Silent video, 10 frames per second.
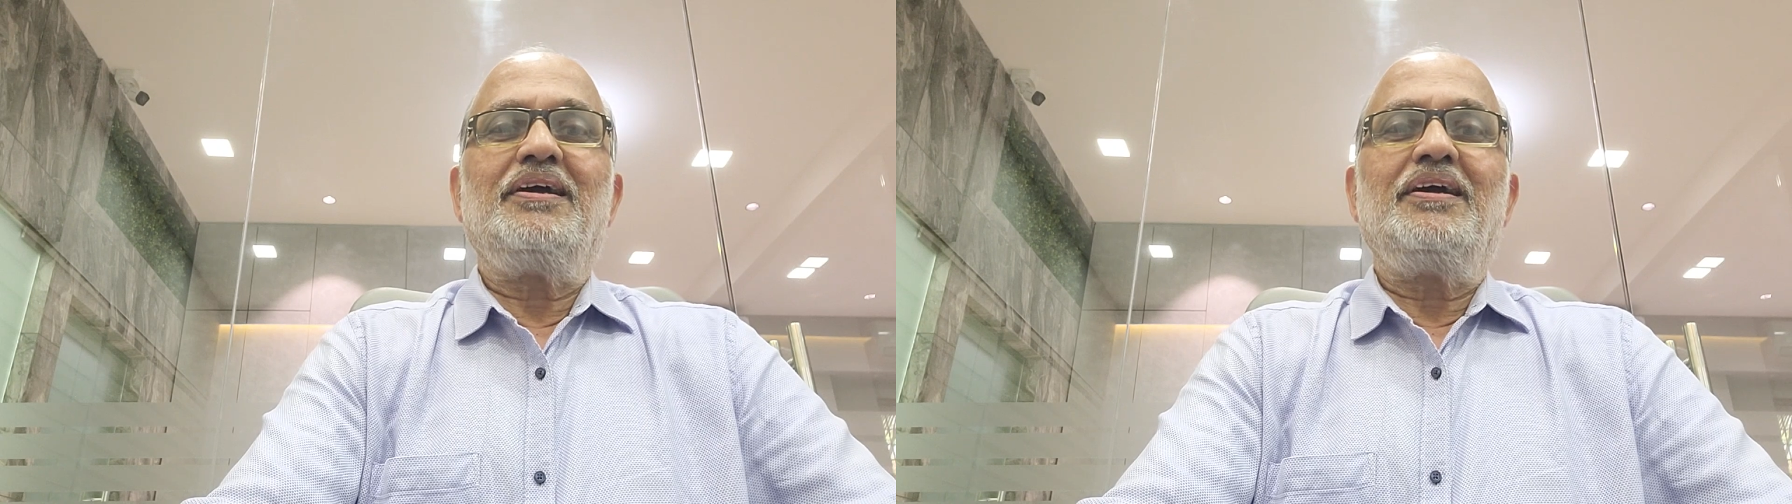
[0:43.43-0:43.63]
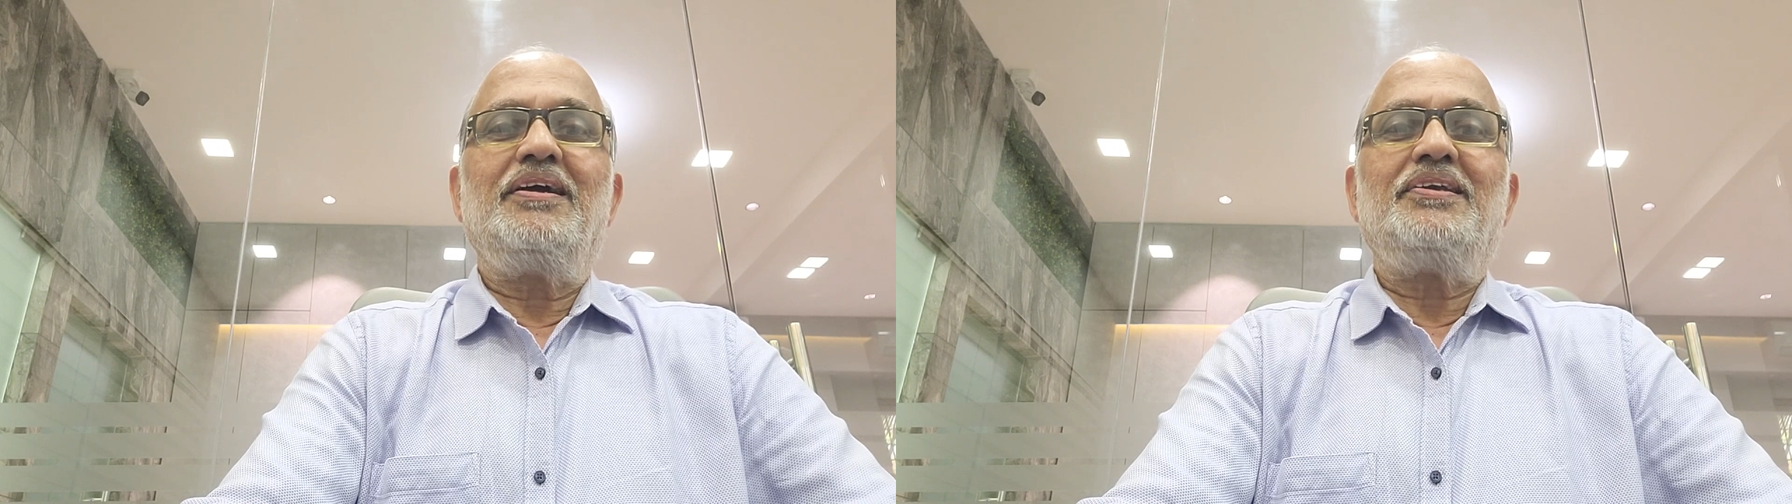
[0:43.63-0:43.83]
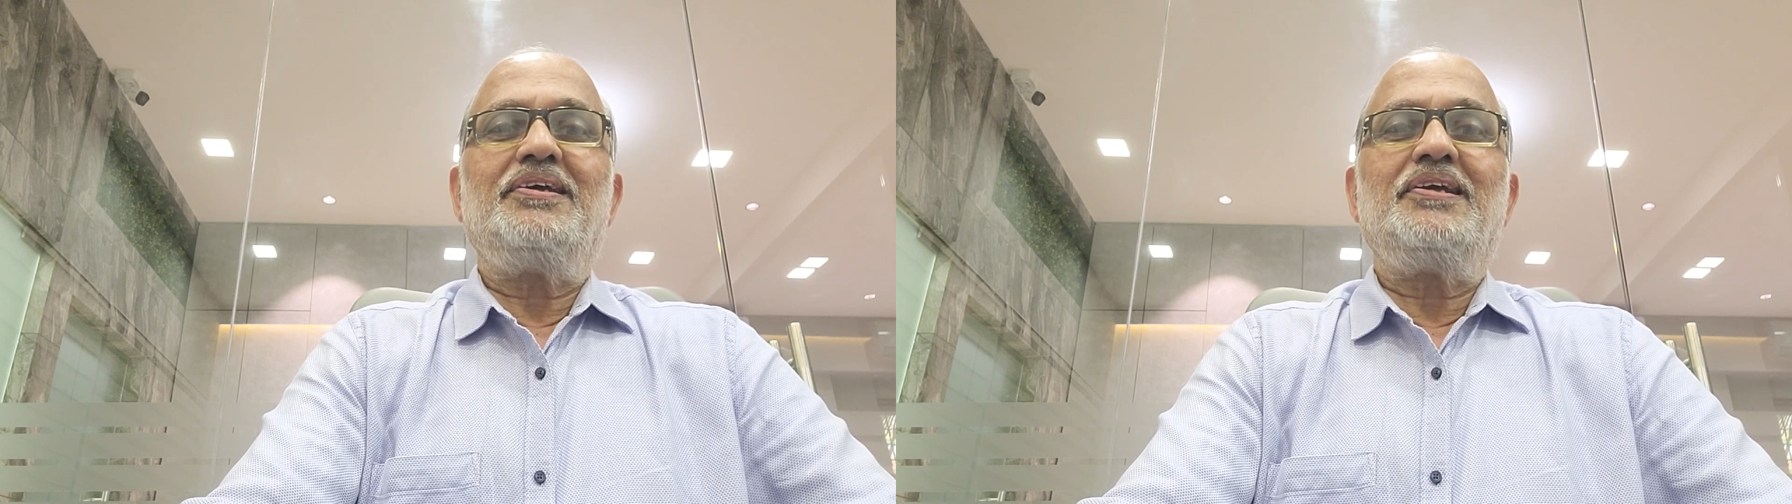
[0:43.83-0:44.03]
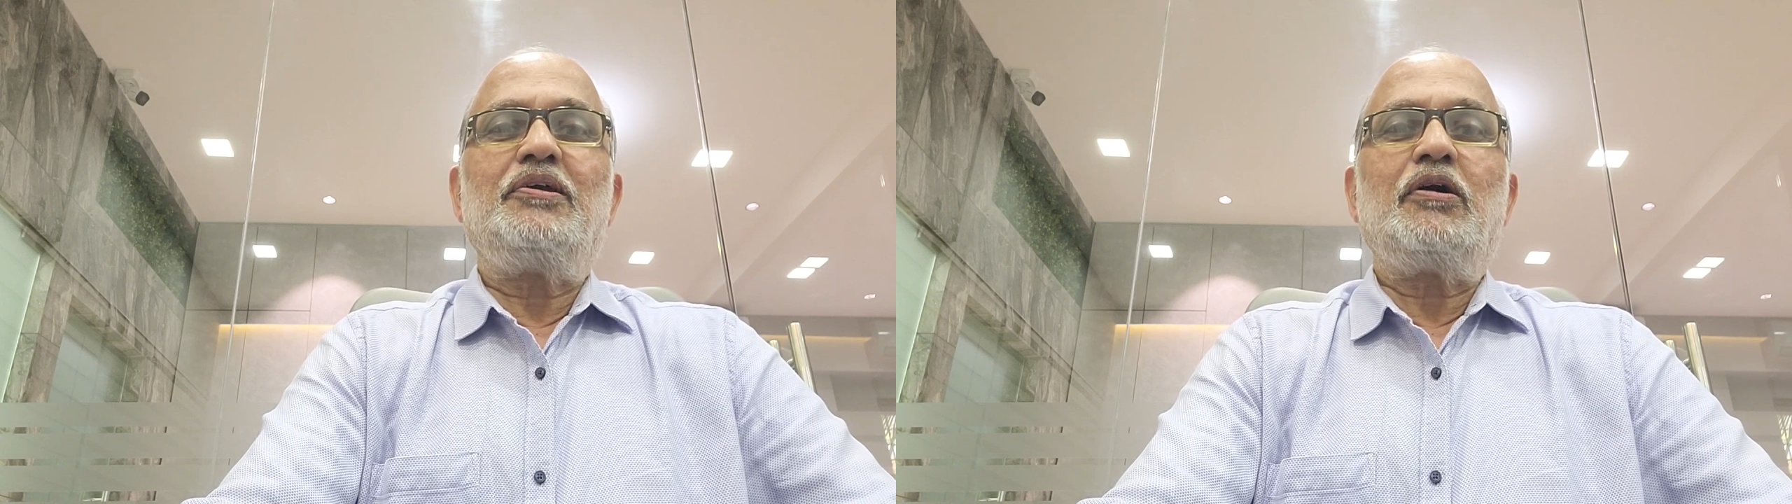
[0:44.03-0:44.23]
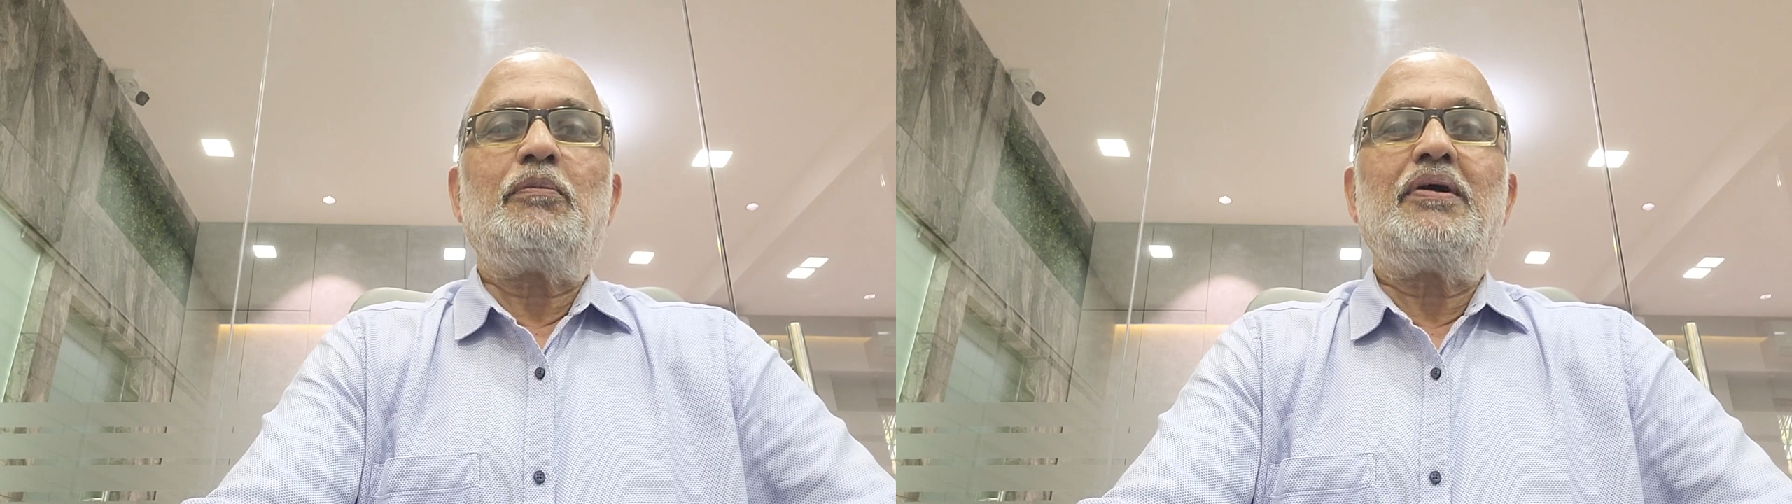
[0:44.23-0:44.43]
18
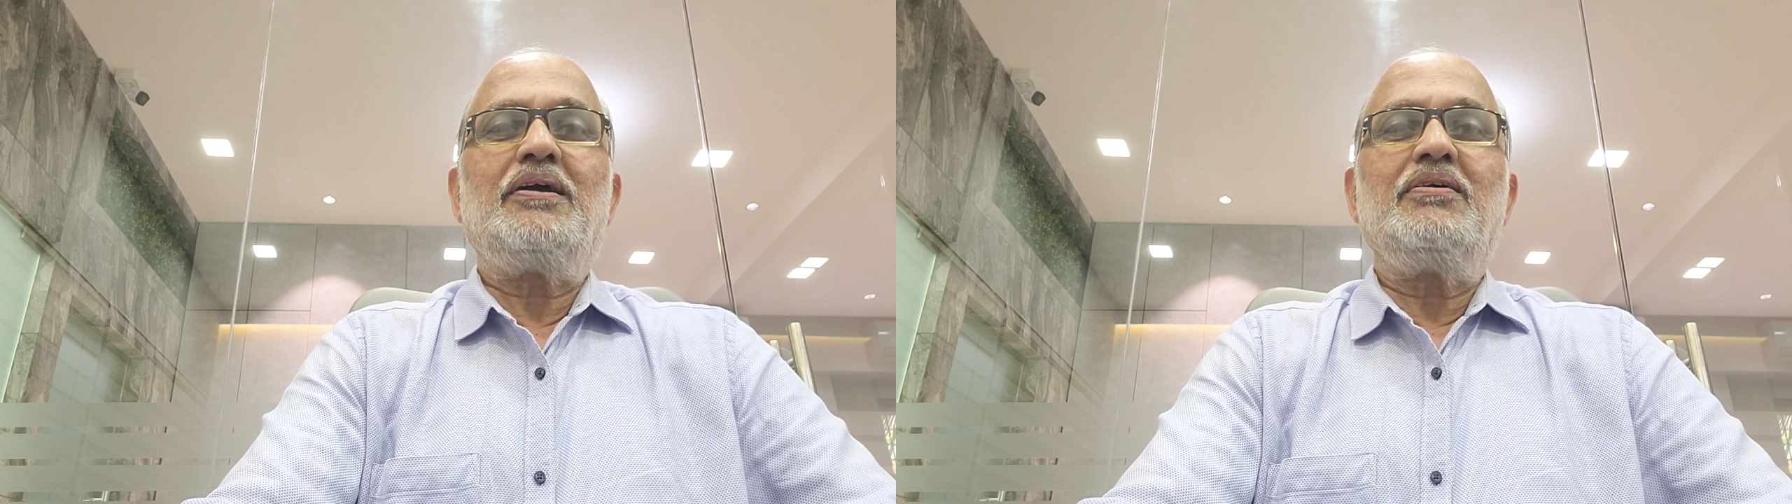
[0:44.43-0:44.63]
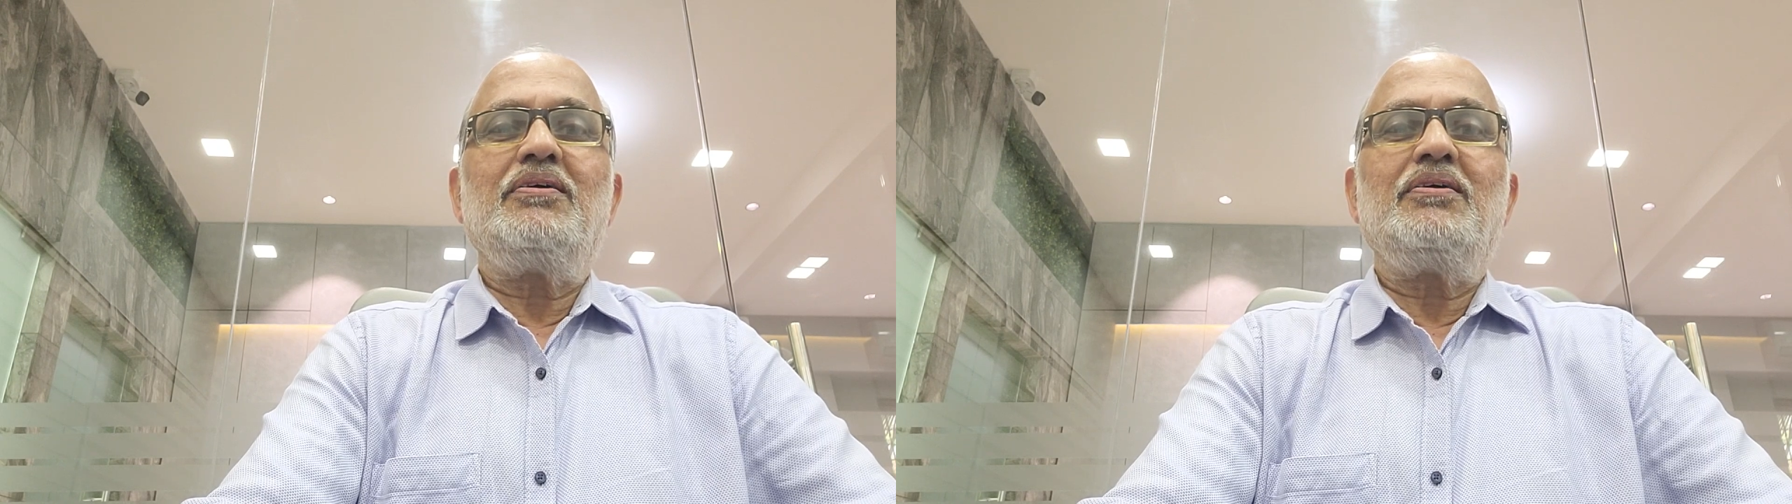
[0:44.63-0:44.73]
divided by